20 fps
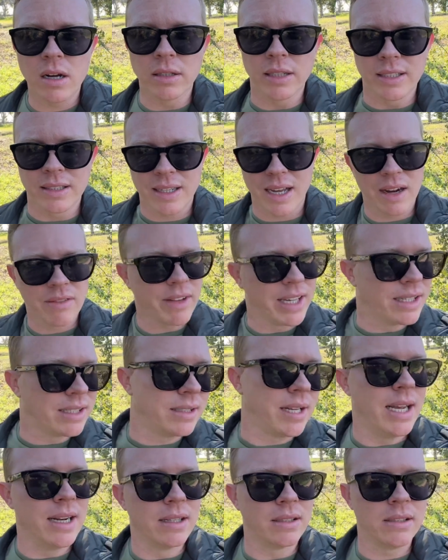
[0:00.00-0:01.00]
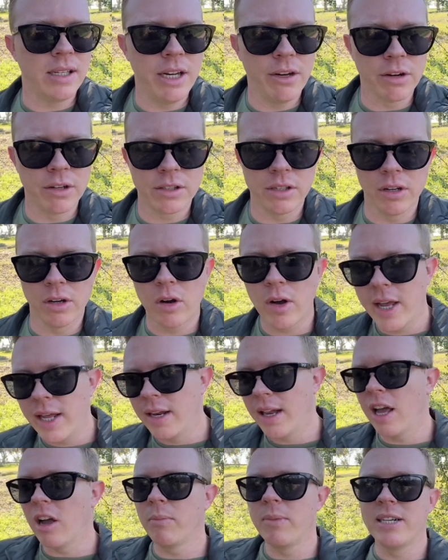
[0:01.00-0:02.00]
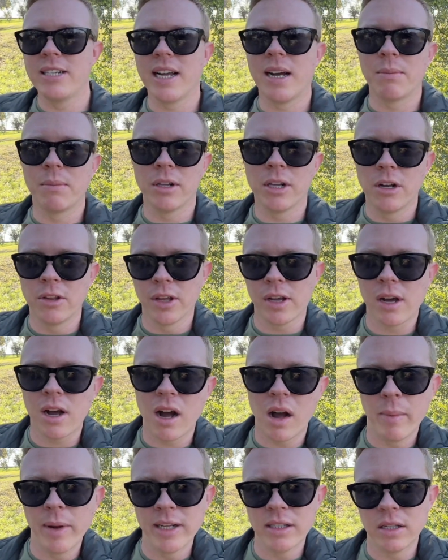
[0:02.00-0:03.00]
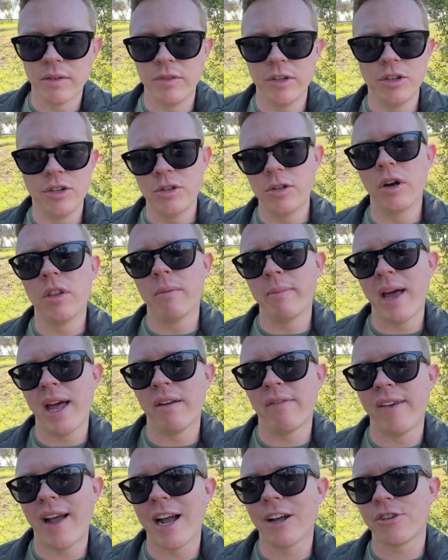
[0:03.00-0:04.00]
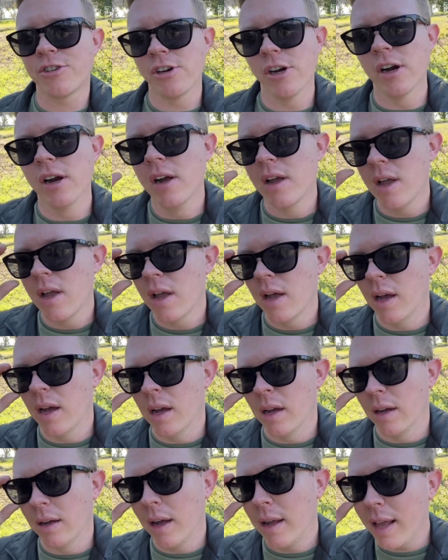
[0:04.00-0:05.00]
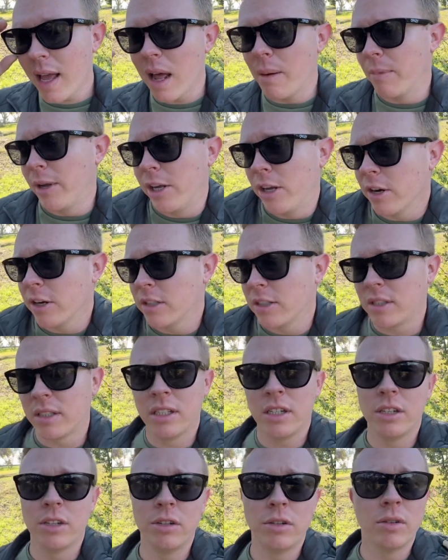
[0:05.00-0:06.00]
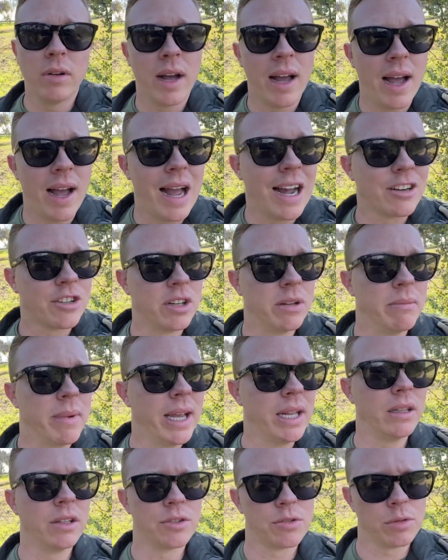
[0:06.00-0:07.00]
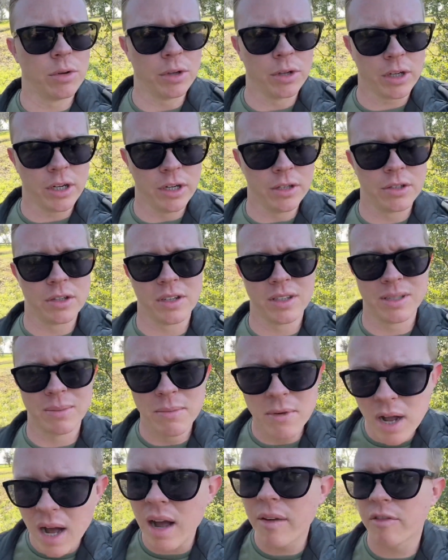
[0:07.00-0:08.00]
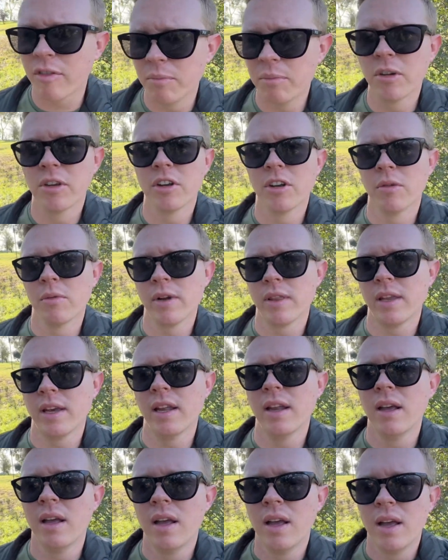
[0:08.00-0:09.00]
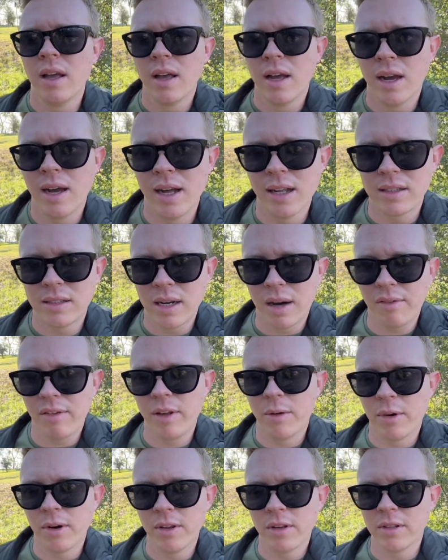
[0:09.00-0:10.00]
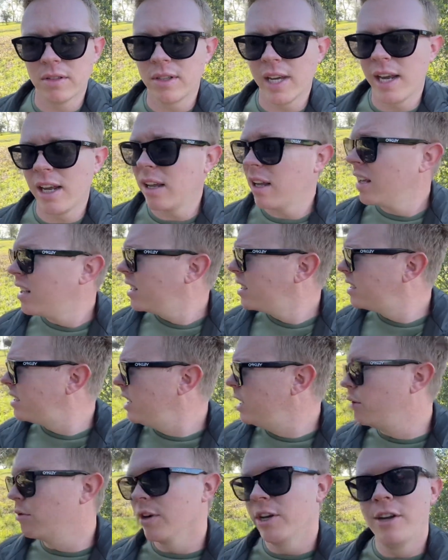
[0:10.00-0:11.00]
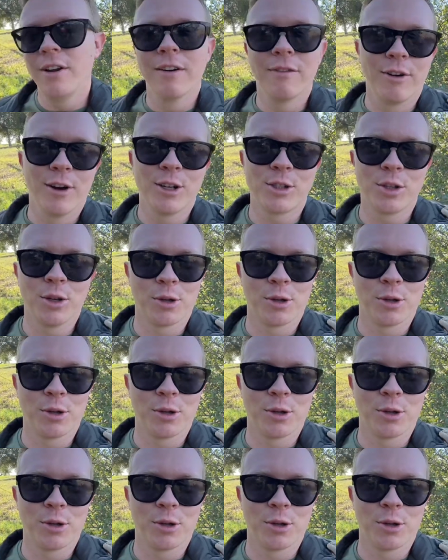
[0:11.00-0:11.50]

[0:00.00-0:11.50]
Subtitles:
That's kind of like state a secret, so go ahead and help me down below in the comments if you do know the manufacturer. Yeah, I'd be curious to see who actually made this roller coaster, because I'm not familiar with it. It's definitely one of those like secret Universal